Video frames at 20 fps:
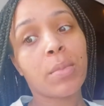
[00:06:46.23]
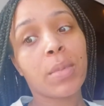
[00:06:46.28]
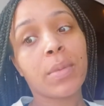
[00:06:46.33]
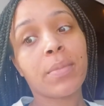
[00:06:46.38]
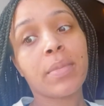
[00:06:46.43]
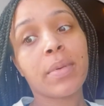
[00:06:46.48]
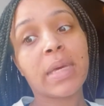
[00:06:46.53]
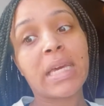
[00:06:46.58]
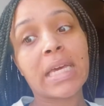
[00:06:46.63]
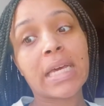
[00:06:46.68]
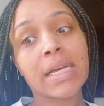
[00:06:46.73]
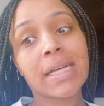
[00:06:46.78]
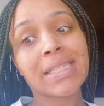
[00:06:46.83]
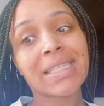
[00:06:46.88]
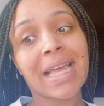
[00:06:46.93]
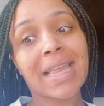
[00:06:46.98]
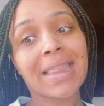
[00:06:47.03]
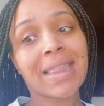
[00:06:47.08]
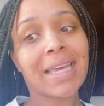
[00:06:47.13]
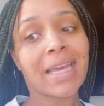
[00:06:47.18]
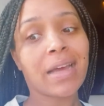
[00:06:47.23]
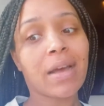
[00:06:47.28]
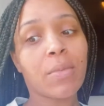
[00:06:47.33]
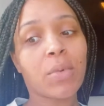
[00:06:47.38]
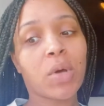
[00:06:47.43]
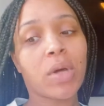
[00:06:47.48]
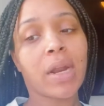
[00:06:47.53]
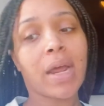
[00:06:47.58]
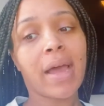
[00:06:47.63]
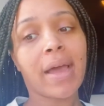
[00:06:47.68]
But because I think I'm
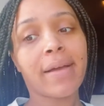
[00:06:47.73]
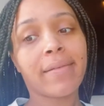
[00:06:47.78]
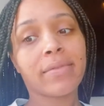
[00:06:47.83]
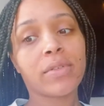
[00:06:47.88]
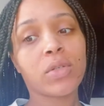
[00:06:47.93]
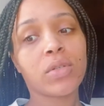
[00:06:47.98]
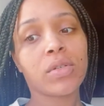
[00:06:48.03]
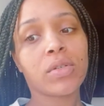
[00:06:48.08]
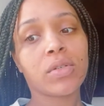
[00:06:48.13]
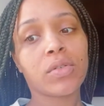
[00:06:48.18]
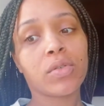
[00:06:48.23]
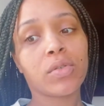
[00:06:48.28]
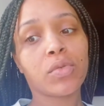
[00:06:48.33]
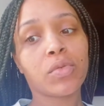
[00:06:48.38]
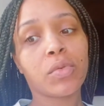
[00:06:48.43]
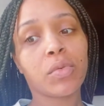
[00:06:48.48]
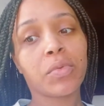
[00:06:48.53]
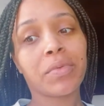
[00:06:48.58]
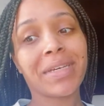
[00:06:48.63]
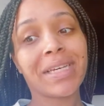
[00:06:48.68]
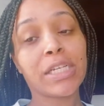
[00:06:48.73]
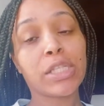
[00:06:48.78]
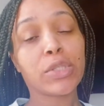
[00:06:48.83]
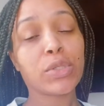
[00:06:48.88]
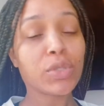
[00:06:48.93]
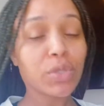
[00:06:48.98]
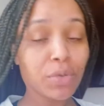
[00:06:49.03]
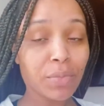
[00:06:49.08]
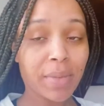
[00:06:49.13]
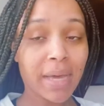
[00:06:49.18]
gonna have to get
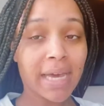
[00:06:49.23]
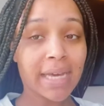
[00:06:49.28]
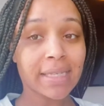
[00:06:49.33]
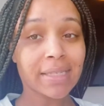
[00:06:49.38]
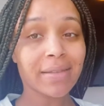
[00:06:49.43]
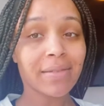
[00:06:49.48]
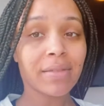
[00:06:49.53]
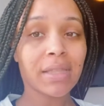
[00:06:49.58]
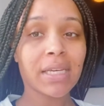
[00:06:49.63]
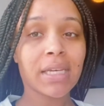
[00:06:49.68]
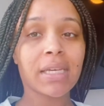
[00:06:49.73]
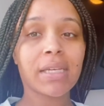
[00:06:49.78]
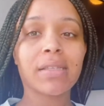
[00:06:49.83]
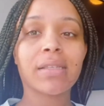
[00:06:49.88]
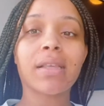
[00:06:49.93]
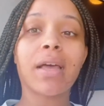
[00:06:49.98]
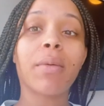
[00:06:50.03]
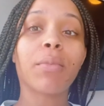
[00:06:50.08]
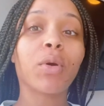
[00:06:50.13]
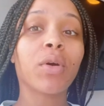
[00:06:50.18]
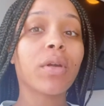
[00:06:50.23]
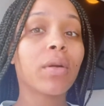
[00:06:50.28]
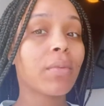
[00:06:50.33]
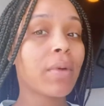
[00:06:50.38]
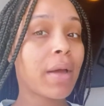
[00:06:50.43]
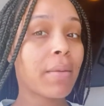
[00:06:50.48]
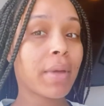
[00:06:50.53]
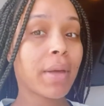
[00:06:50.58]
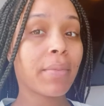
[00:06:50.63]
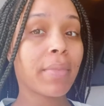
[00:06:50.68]
two bags of things, I'm gonna
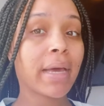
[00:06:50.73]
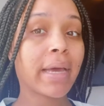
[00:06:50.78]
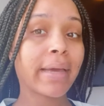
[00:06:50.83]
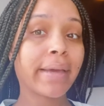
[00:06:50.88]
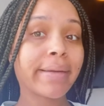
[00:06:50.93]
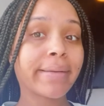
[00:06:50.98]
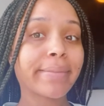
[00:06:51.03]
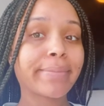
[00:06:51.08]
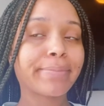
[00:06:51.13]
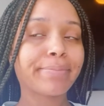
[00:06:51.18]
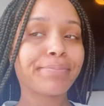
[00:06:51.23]
ride my bike